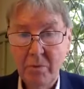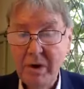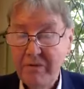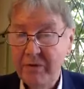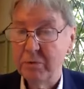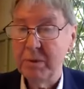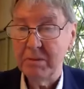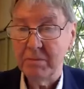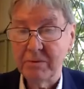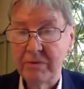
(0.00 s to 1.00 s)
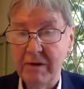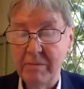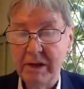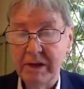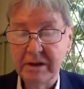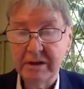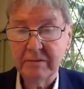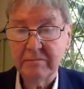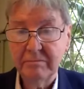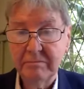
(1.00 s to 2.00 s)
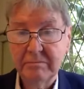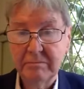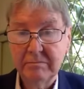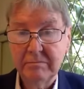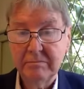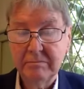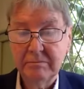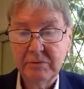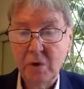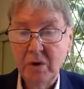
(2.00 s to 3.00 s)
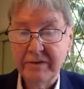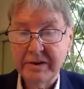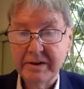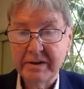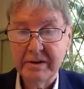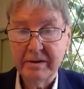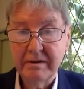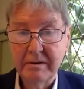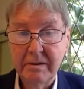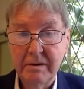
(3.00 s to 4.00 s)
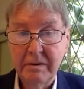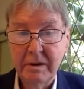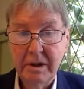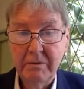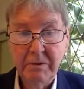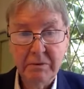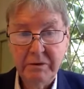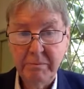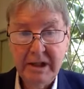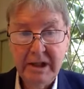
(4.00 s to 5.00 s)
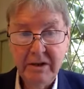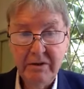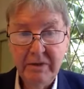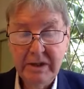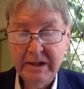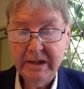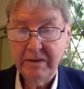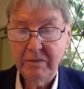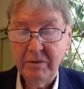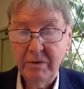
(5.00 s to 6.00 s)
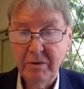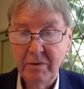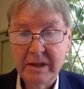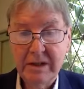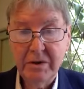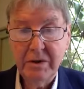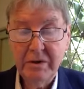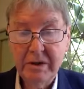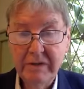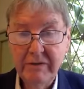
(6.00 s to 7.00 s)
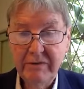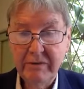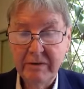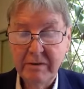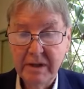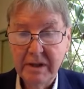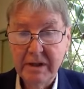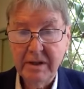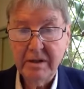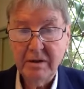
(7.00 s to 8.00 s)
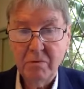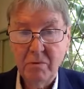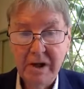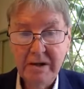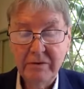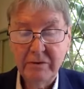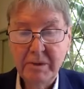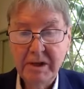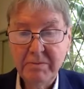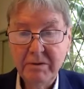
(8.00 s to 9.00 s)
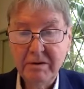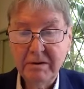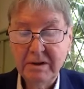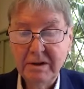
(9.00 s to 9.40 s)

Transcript: We feel people's vibration, all of us. We wouldn't be here if we didn't. We're all intuitive, wonderful people.